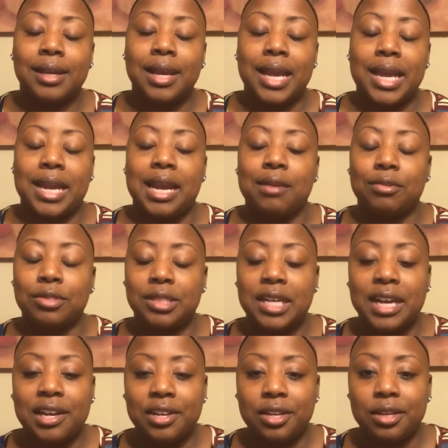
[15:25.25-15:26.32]
And I will
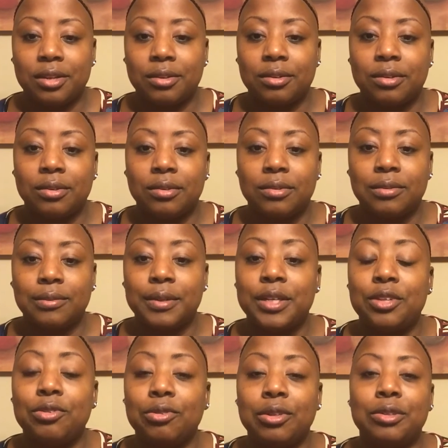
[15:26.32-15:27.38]
tell you, when
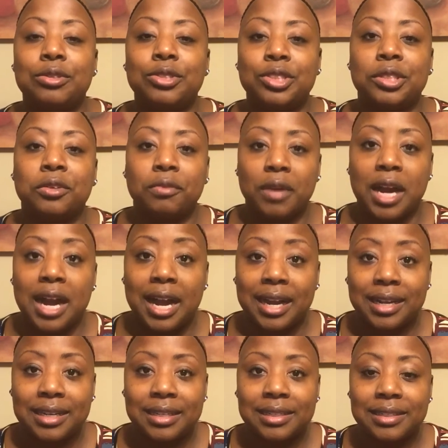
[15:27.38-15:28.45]
you lose your rock,